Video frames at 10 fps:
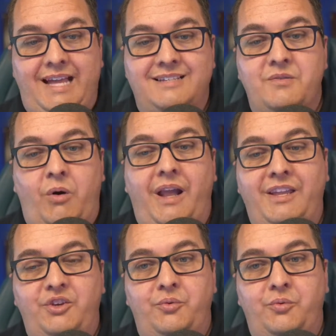why
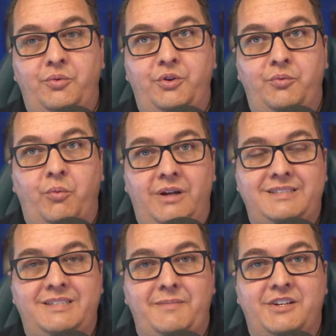you want
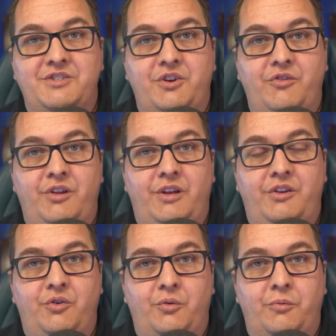to make sure that
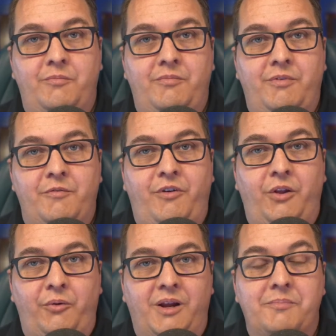you're
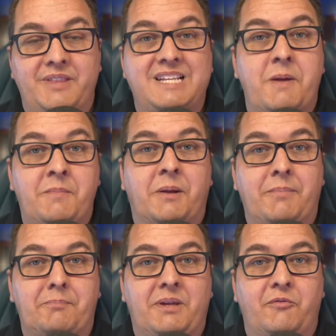following up. That's my big
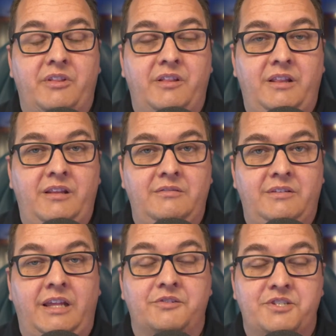pet peeve with
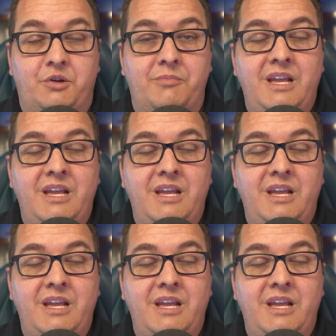LegalZoom,